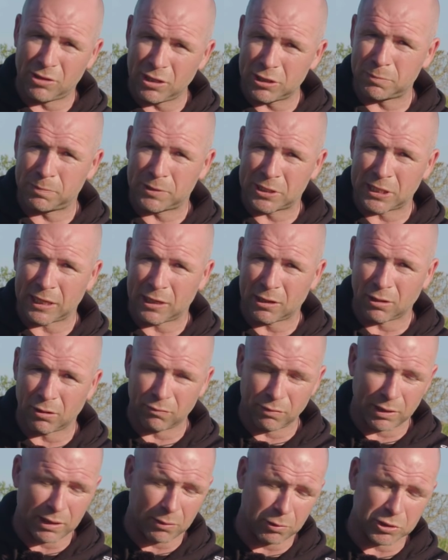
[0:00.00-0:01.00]
this particular
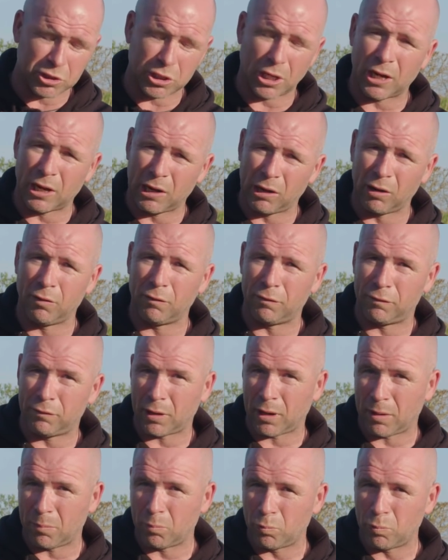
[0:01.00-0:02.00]
reel, which I love
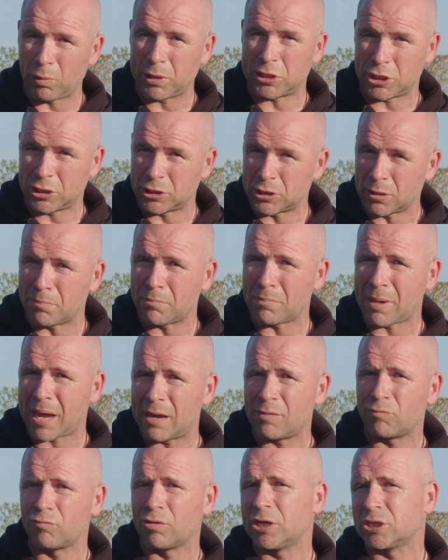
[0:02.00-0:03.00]
and which is the
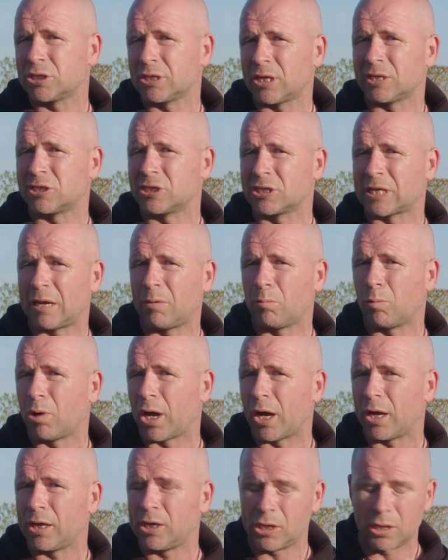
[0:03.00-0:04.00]
main reason I'd say
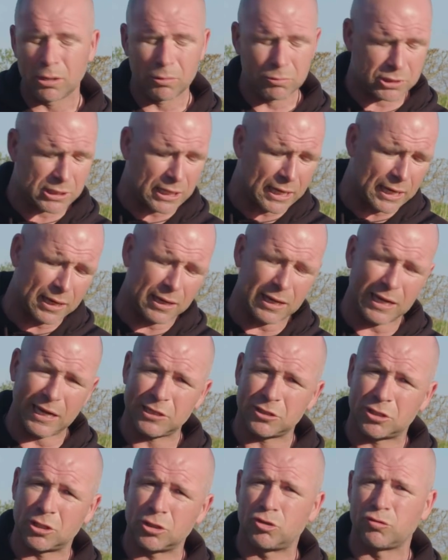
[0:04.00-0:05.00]
why I use it,
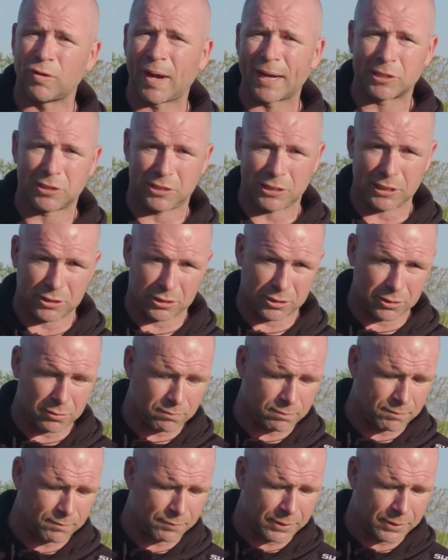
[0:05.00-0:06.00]
is the drag system.